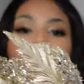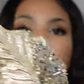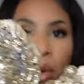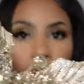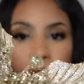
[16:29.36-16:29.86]

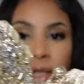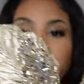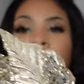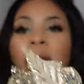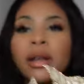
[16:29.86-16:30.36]
so gorgeous.
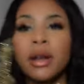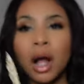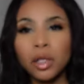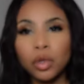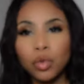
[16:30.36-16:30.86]
And again,
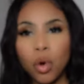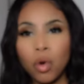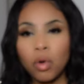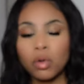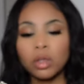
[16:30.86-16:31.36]
not too
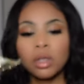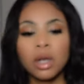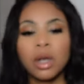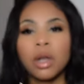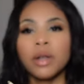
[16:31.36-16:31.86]
gold,
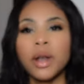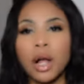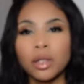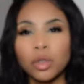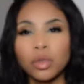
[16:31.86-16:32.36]

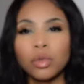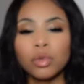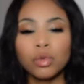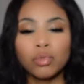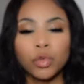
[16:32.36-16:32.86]
not
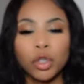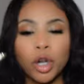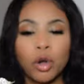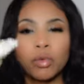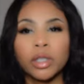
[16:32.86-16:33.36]
too, you
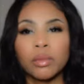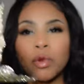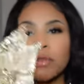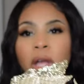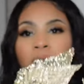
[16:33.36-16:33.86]
know, it's
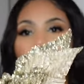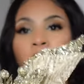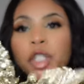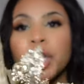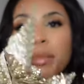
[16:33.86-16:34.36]
more of that like
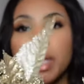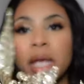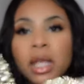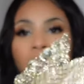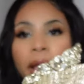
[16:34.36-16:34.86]

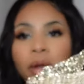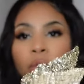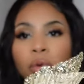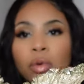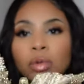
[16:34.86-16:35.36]
champagne light
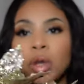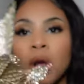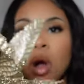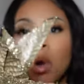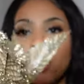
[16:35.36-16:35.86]
gold.
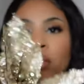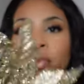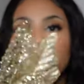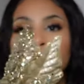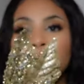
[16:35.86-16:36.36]

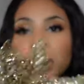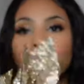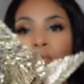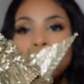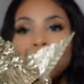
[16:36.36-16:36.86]

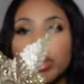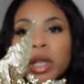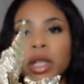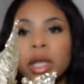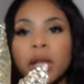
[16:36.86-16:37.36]
Really,
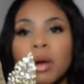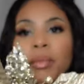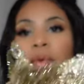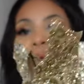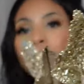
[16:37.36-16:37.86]
really
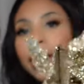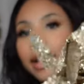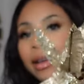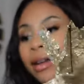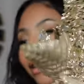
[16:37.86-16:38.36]
pretty.